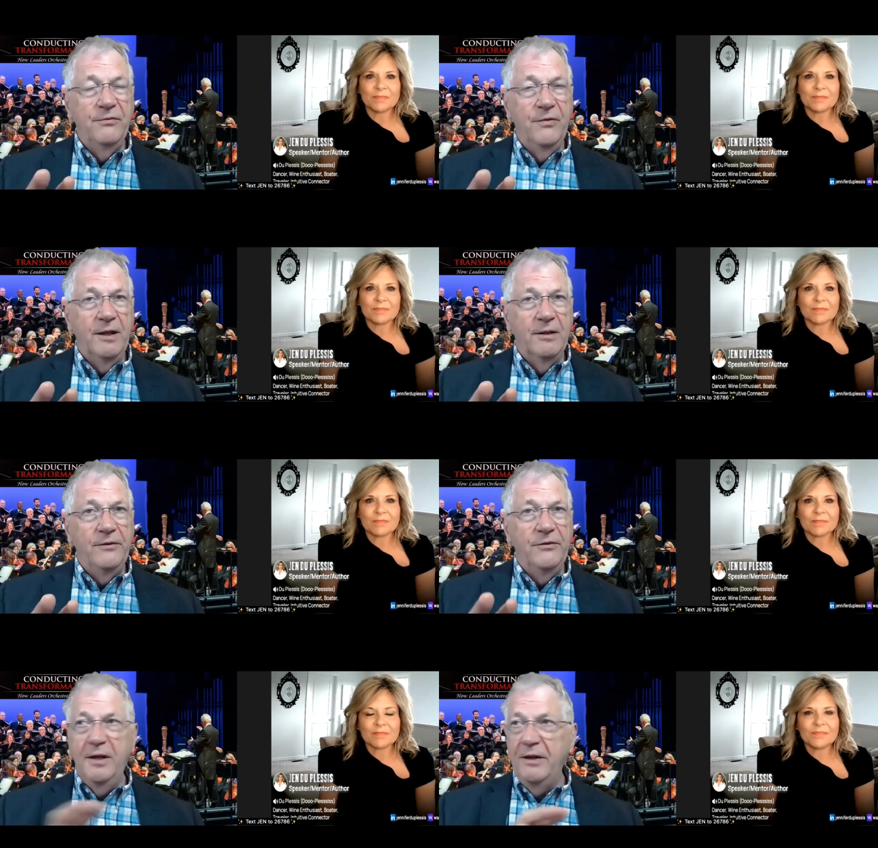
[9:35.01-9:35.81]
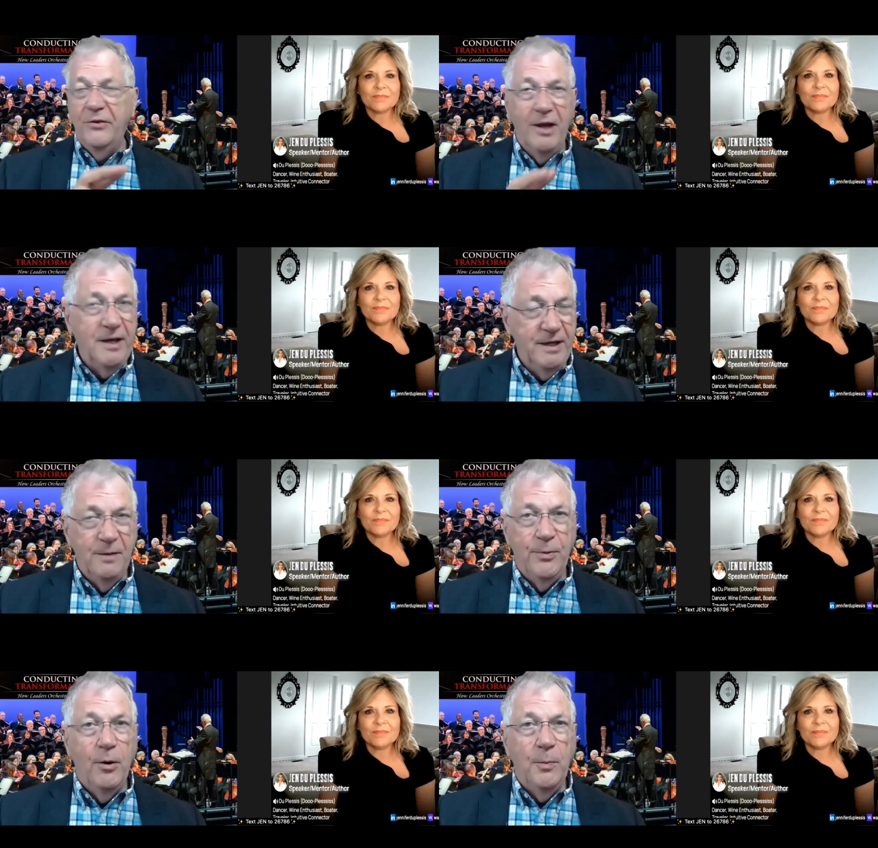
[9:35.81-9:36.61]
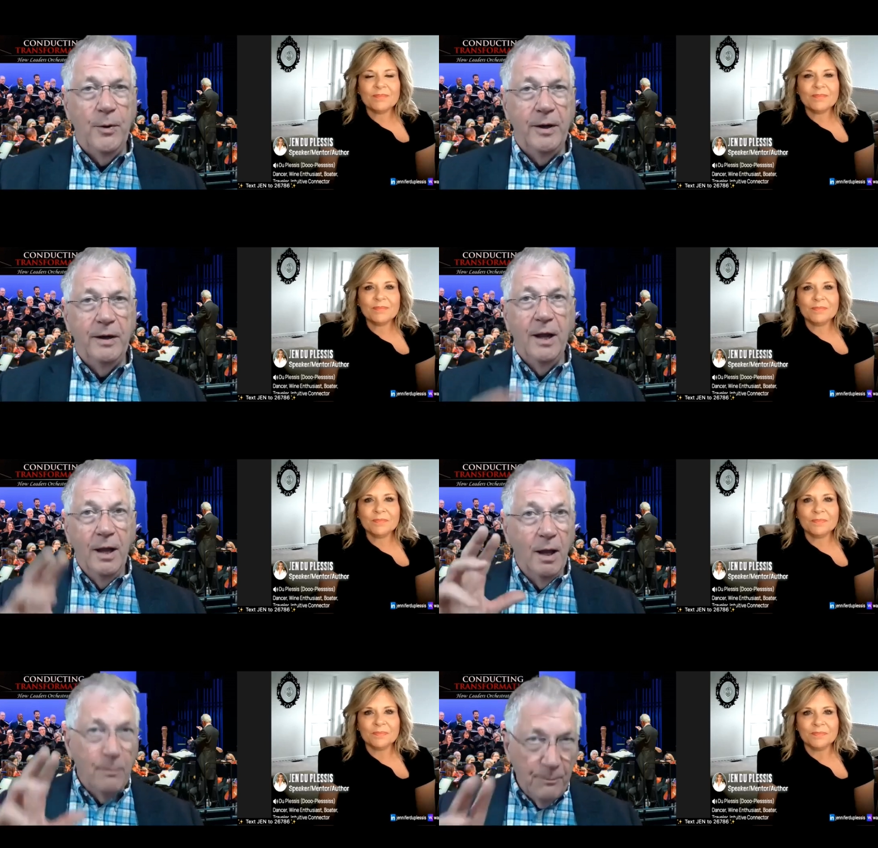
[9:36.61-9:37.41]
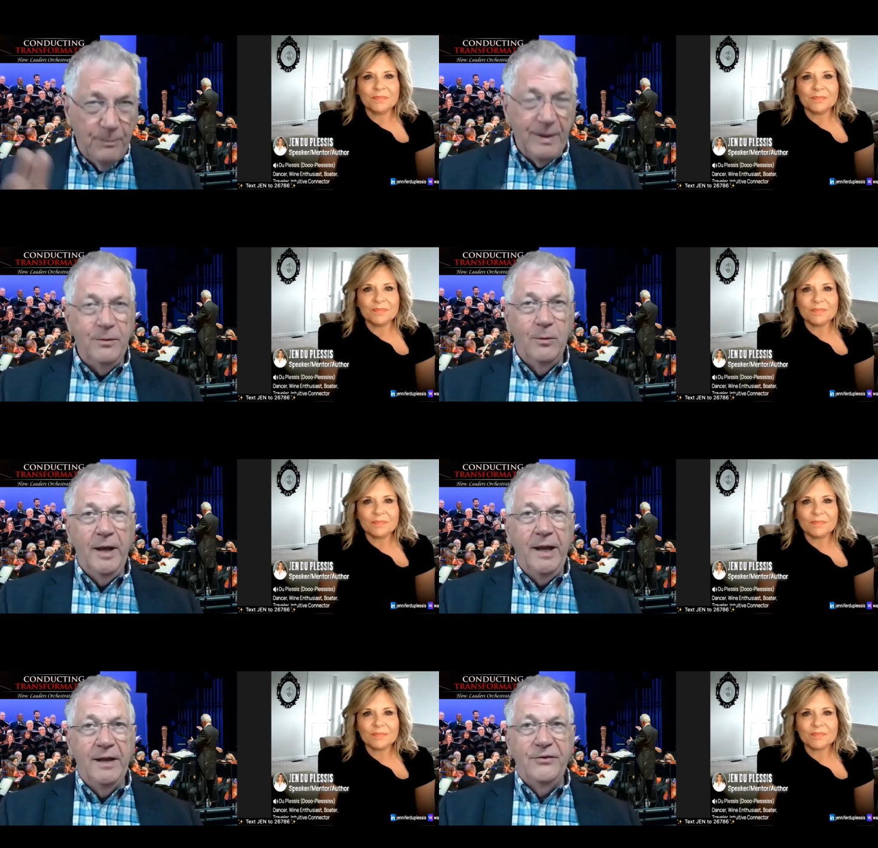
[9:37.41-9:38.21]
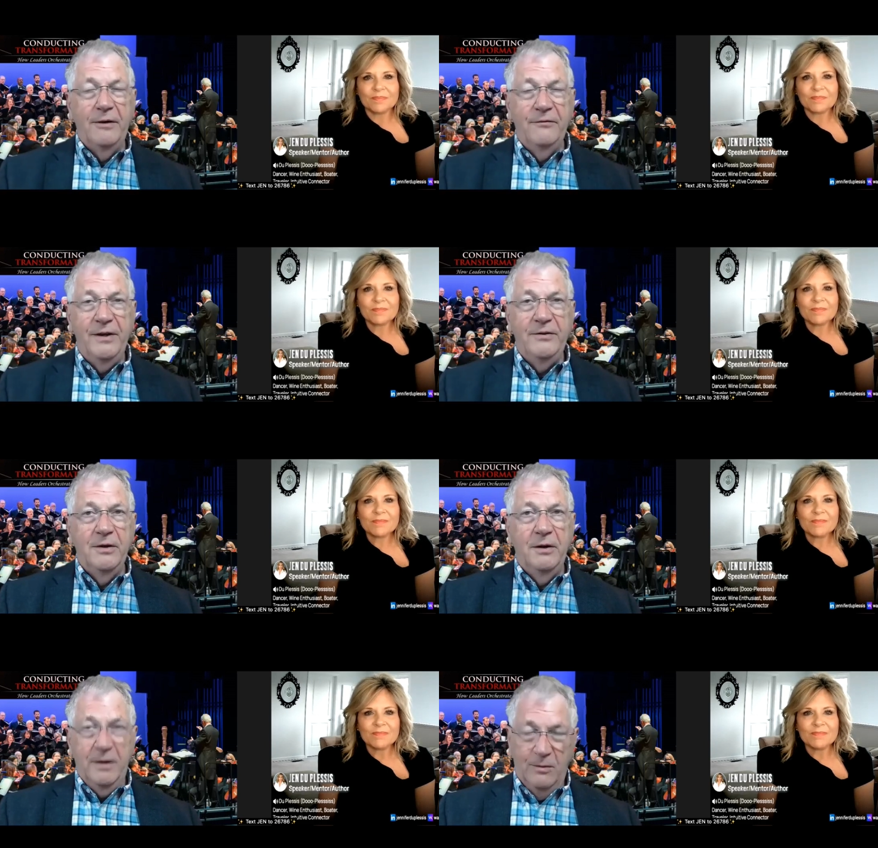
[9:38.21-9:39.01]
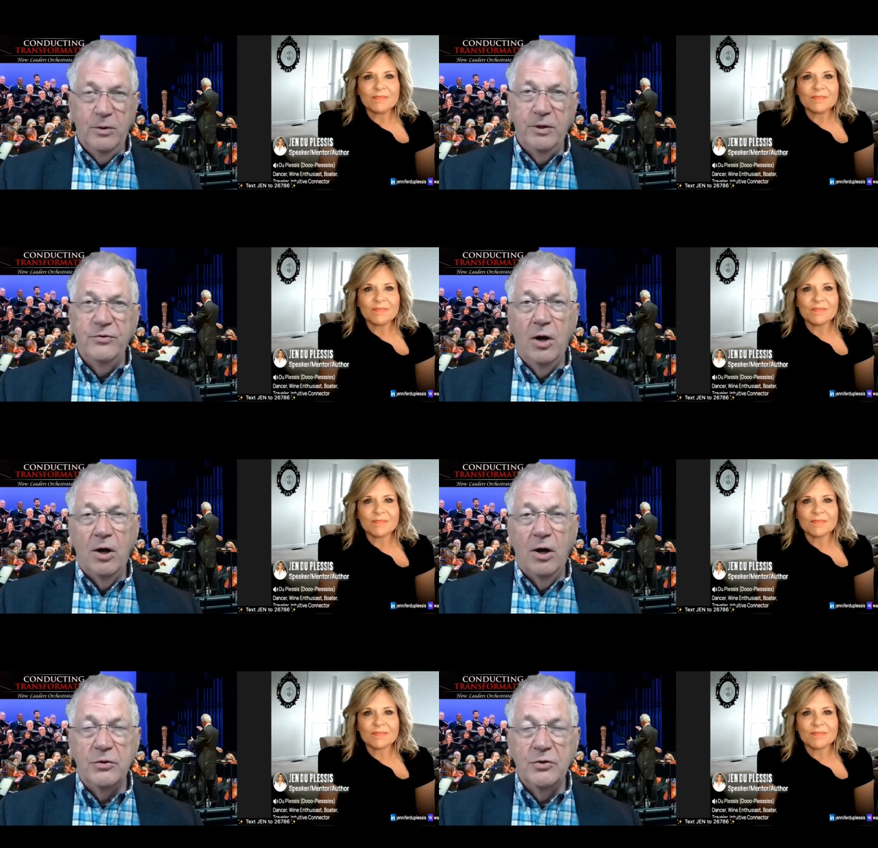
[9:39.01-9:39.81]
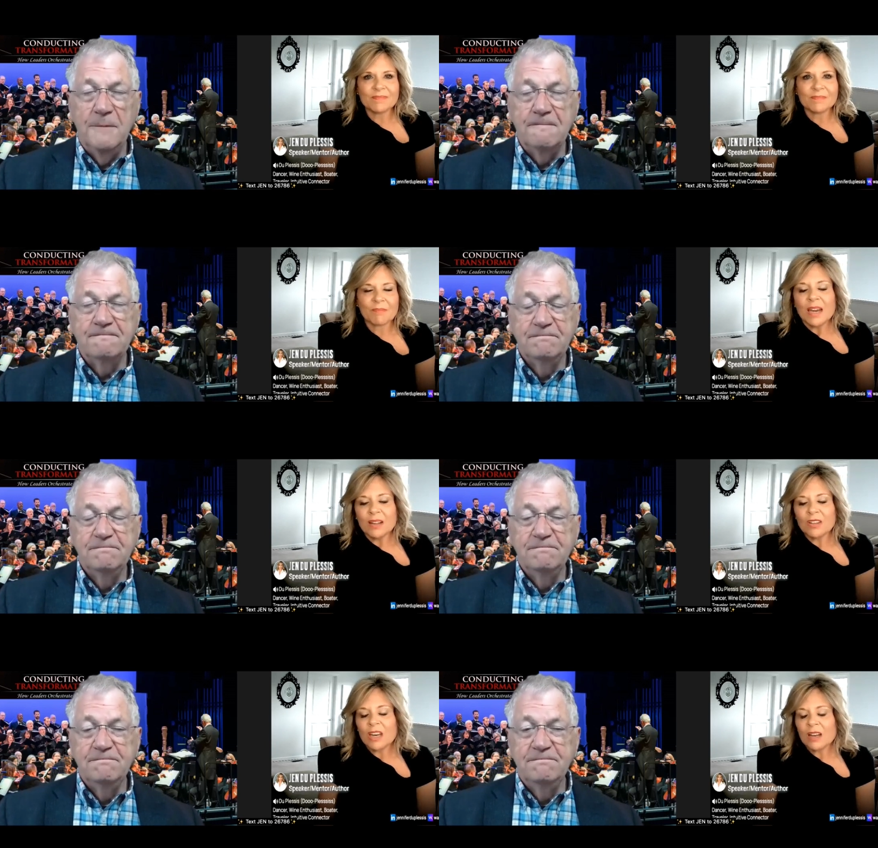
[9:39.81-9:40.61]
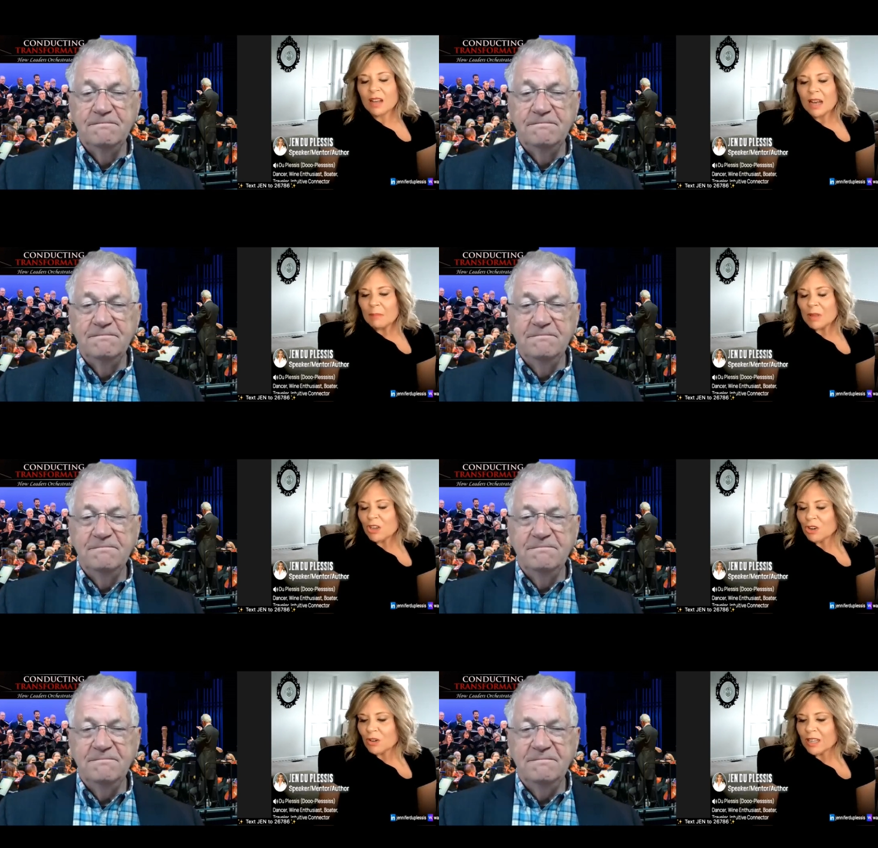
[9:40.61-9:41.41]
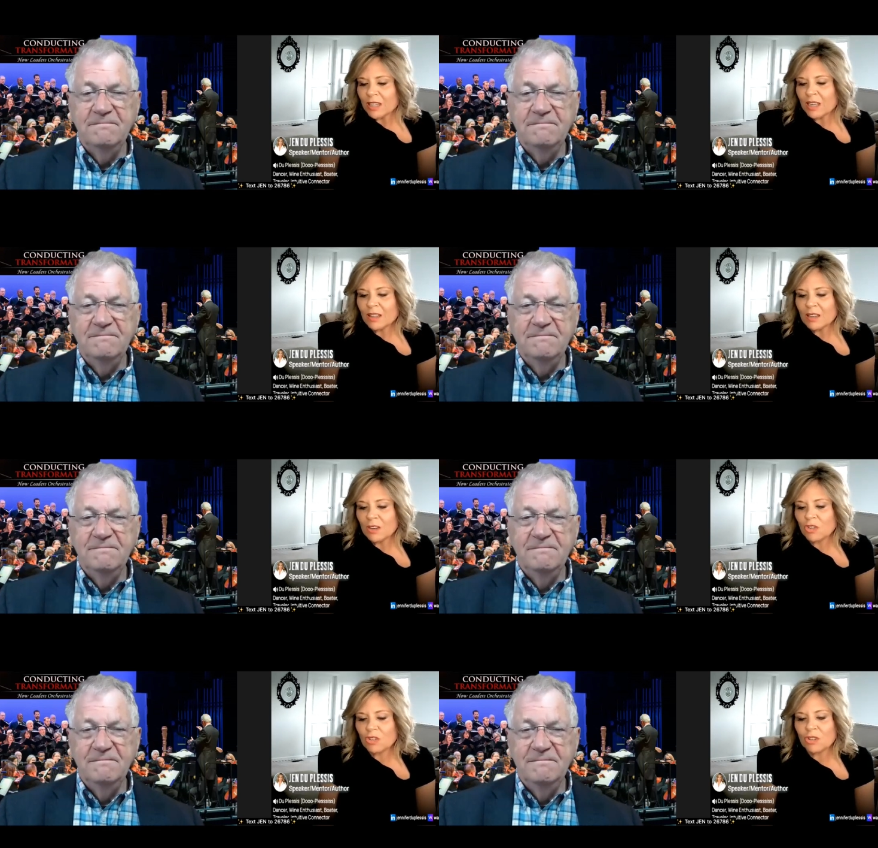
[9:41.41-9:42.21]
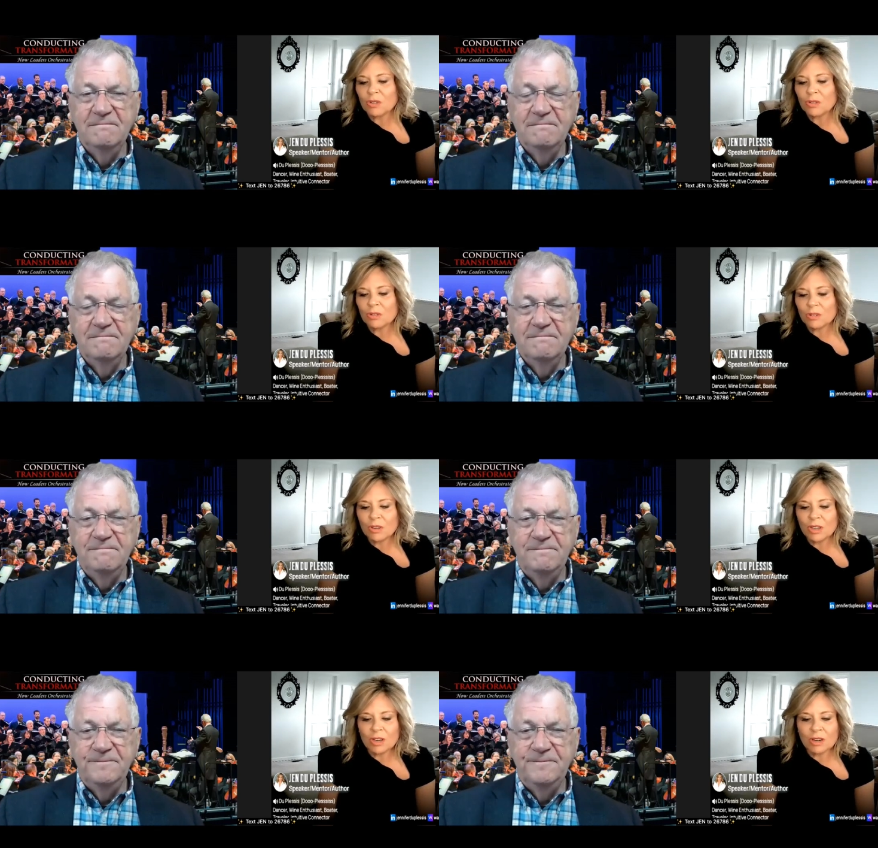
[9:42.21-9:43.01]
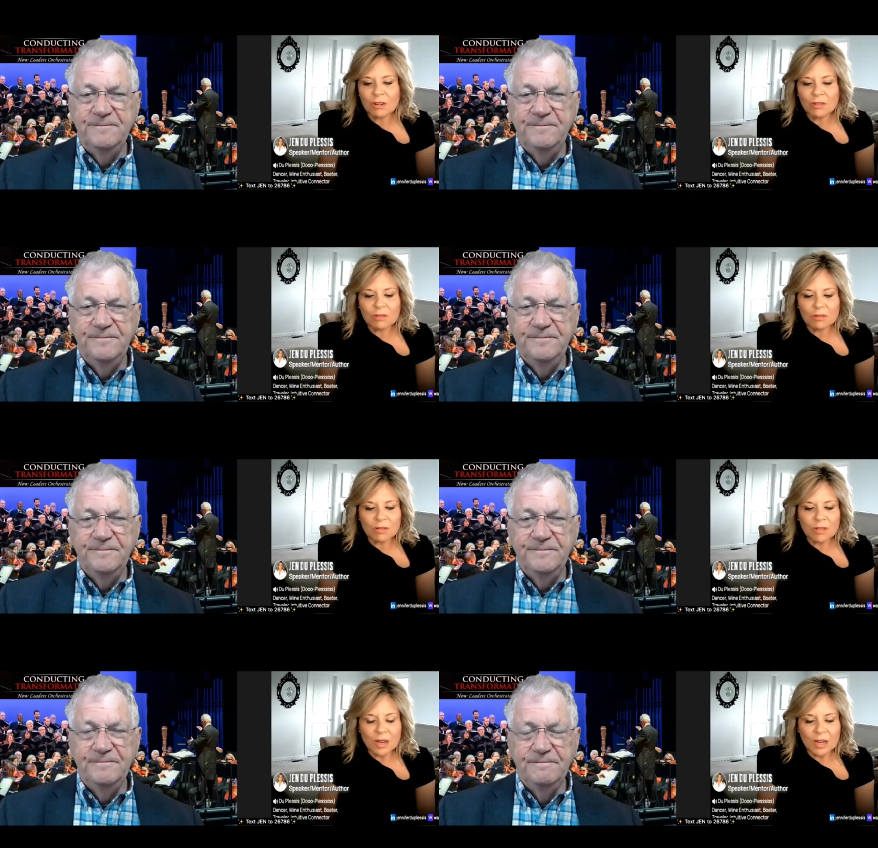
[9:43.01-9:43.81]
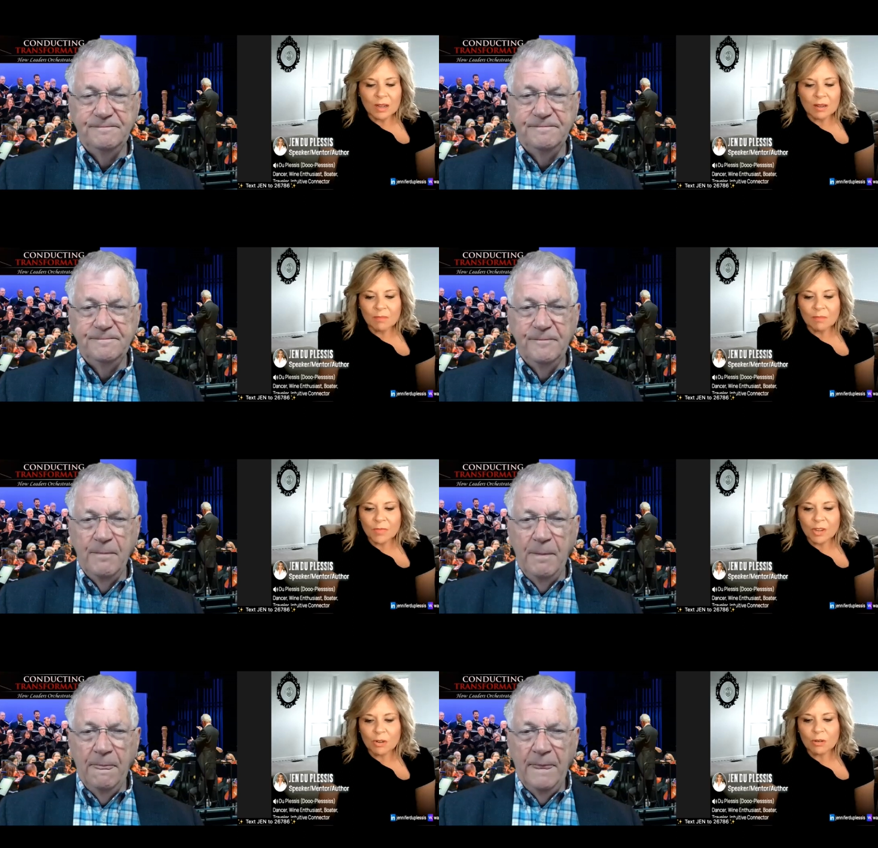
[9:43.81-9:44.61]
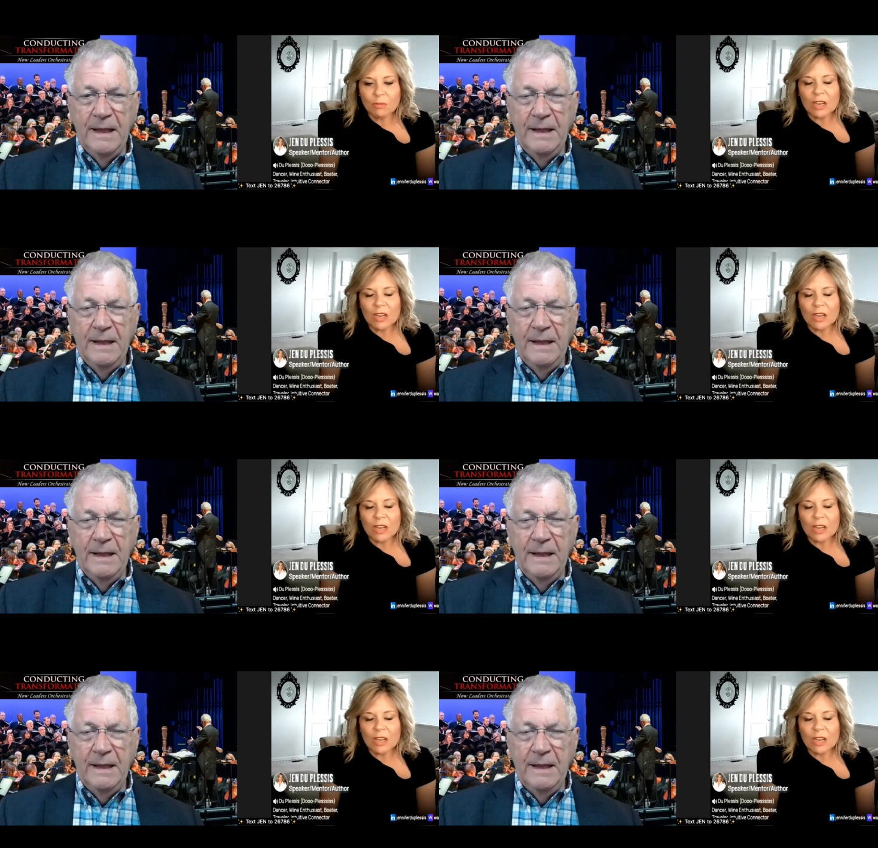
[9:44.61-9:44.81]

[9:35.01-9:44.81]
Speaker 1: feelings and it's not inappropriate. By the way, it's our vision and we're in charge.
Speaker 2: Yeah, yeah. Um, you know, I akin this to, you know, um, you know, a